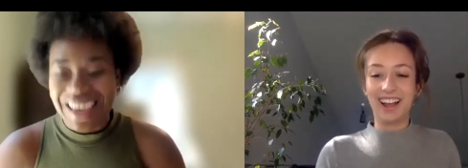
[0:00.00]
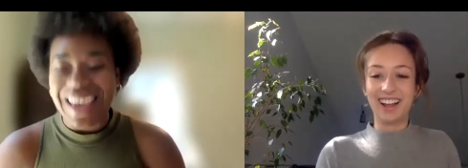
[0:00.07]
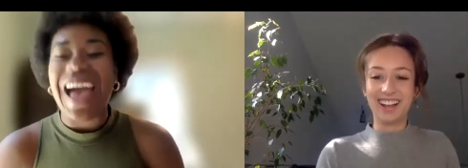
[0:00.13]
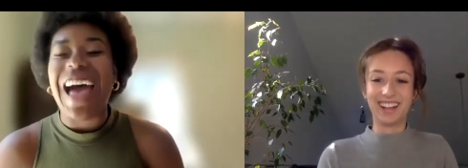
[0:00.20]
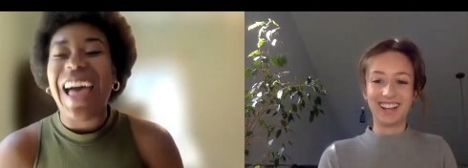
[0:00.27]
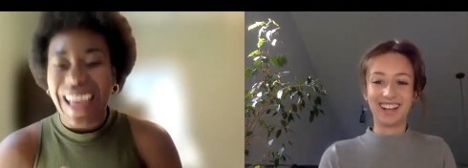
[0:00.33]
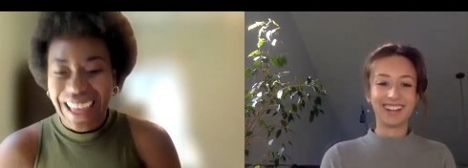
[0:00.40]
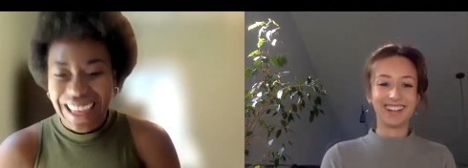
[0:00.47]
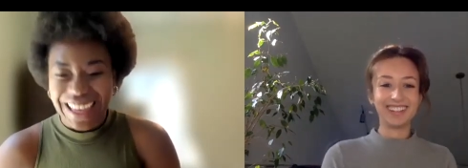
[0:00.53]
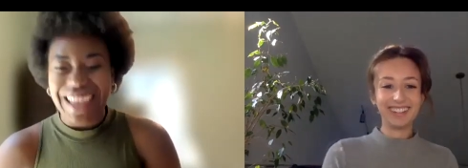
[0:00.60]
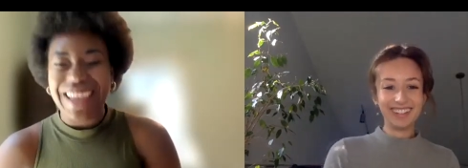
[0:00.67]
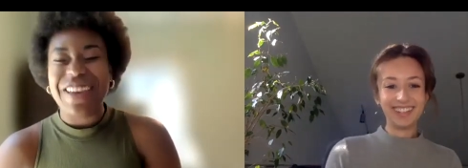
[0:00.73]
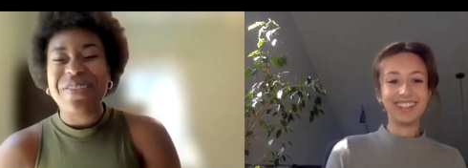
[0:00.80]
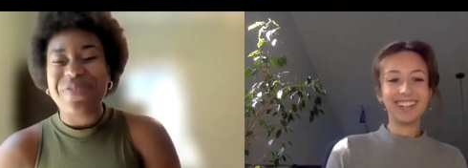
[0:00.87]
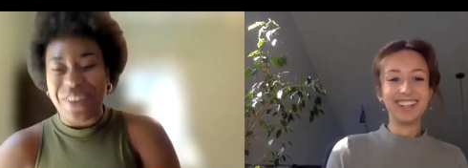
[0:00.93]
Speaker 1: yeah,
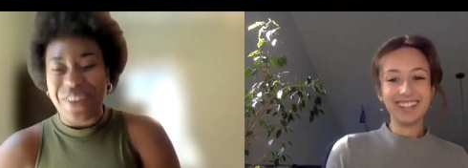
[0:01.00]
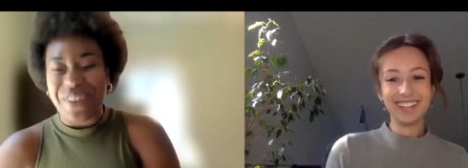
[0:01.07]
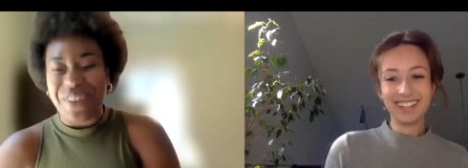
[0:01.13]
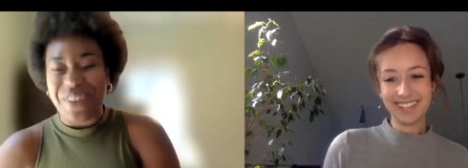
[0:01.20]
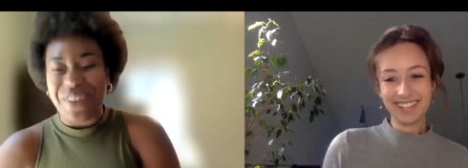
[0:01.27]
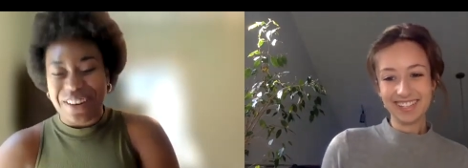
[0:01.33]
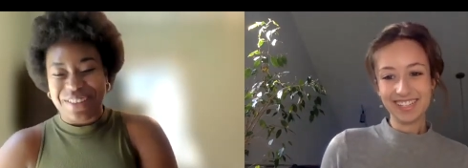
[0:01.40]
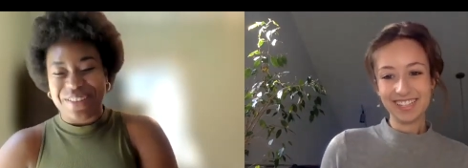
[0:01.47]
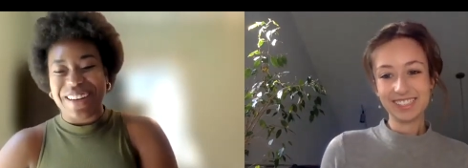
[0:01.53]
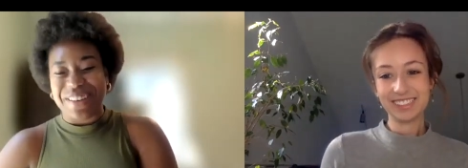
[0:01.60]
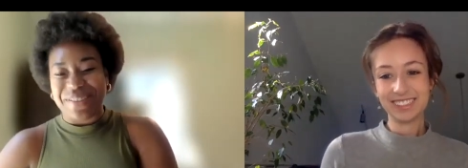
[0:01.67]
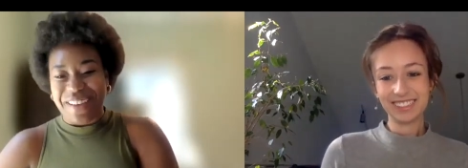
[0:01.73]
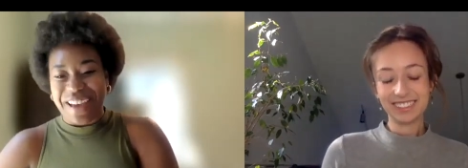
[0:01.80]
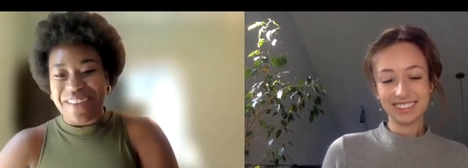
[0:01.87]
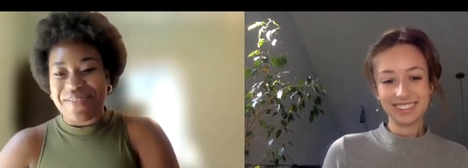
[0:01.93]
for
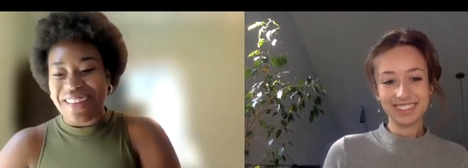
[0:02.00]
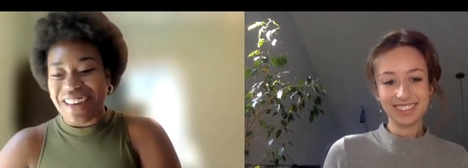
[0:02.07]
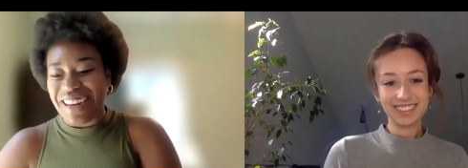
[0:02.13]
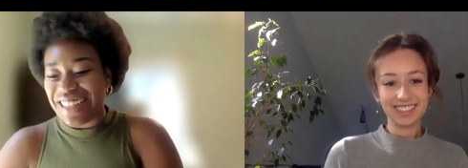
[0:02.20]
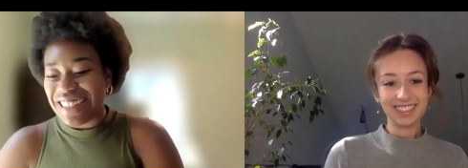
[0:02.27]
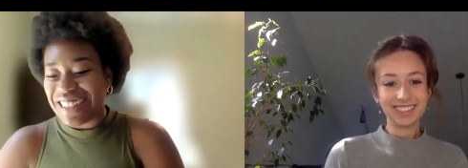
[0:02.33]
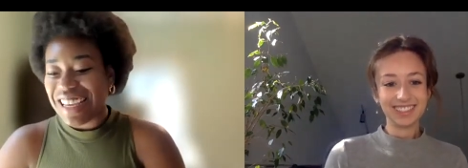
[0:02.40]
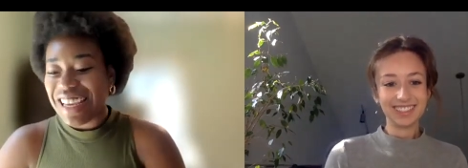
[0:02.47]
25 minutes.